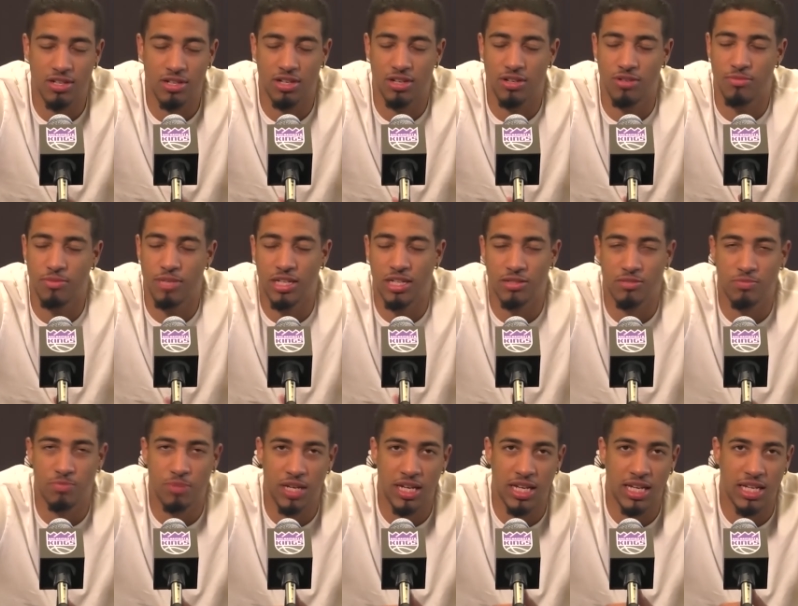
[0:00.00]
You know, because
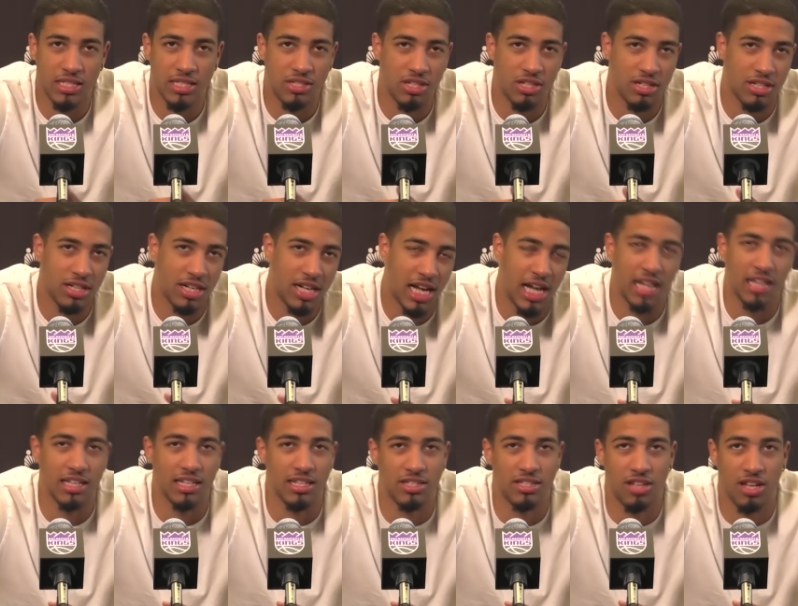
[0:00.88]
playing against each other in
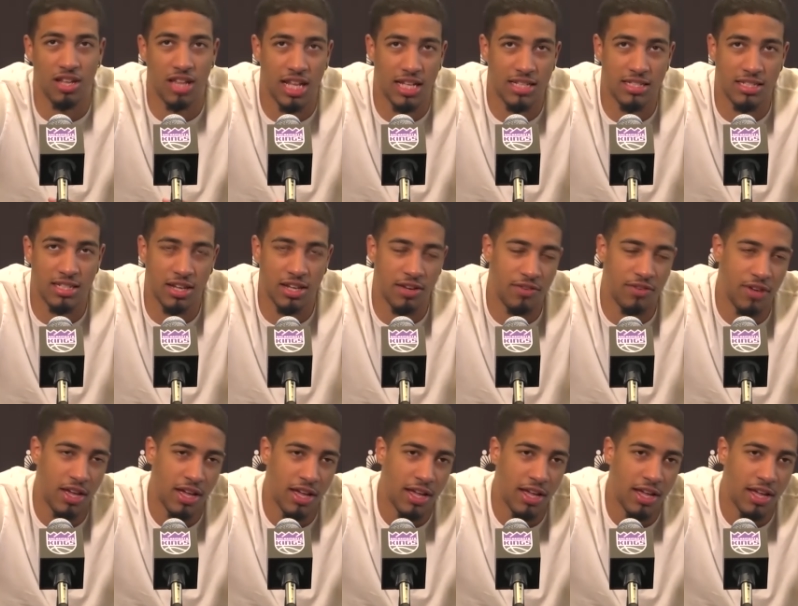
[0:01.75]
college, all that stuff.